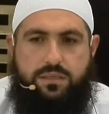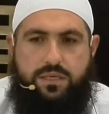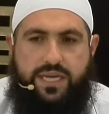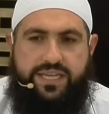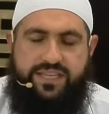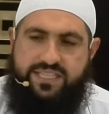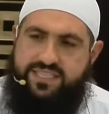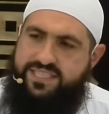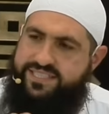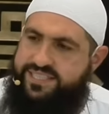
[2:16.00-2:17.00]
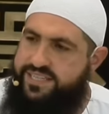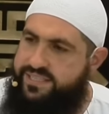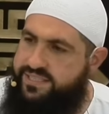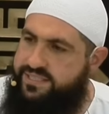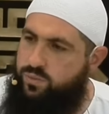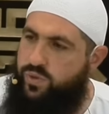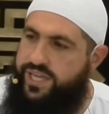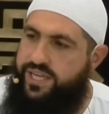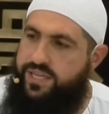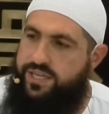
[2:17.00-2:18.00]
and there's this sickness
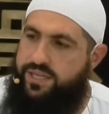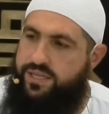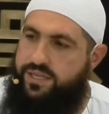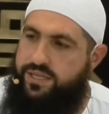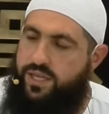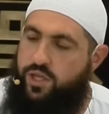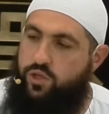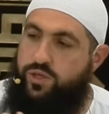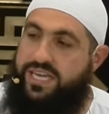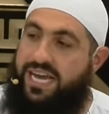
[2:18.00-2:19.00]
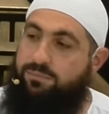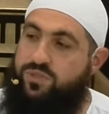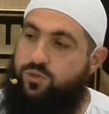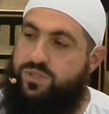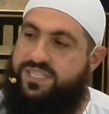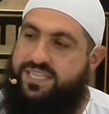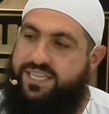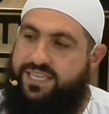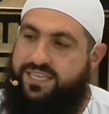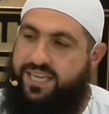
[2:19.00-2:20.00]
where you come to
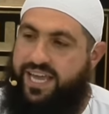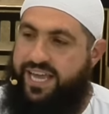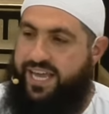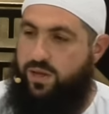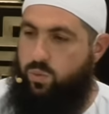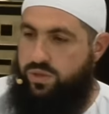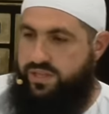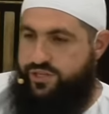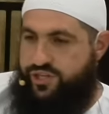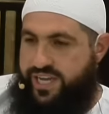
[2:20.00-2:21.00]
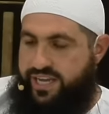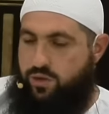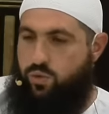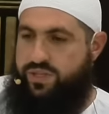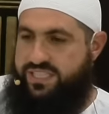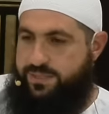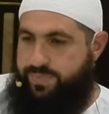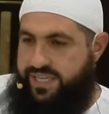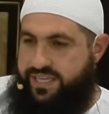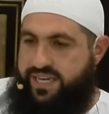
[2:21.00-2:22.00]
see how will the sheikh or the
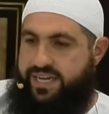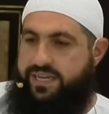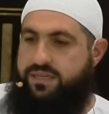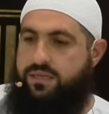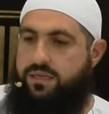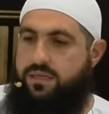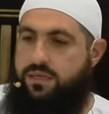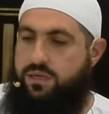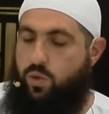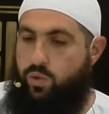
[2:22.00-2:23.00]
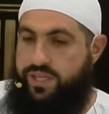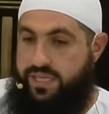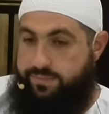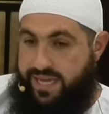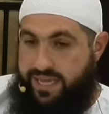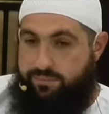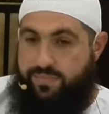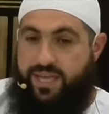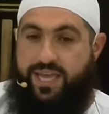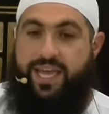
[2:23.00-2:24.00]
speaker or the imam,
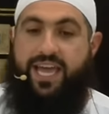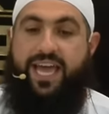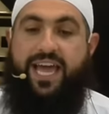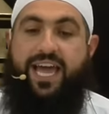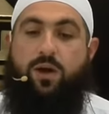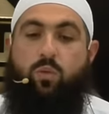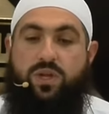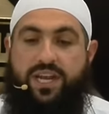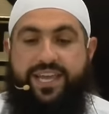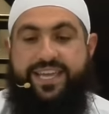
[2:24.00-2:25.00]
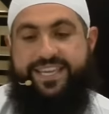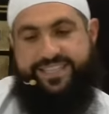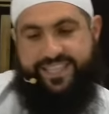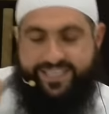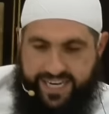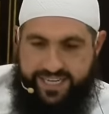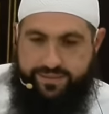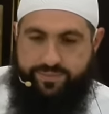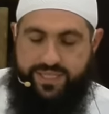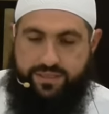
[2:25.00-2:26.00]
how will he
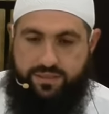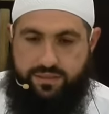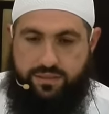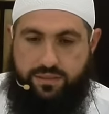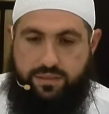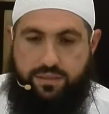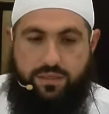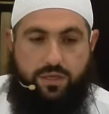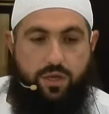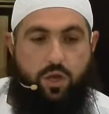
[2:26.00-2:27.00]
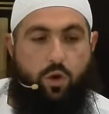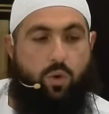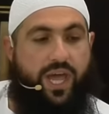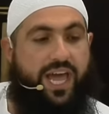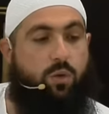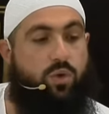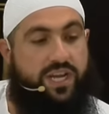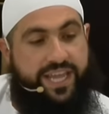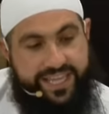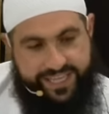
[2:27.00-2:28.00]
entertain me? Or how will
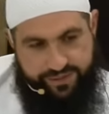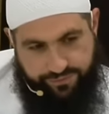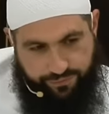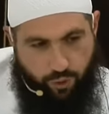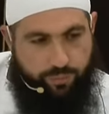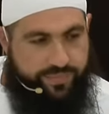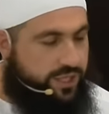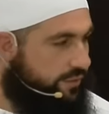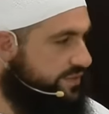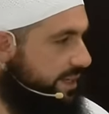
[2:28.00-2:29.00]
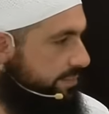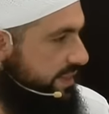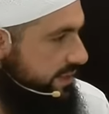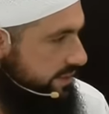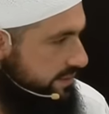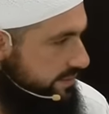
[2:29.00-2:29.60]
he inform me of something?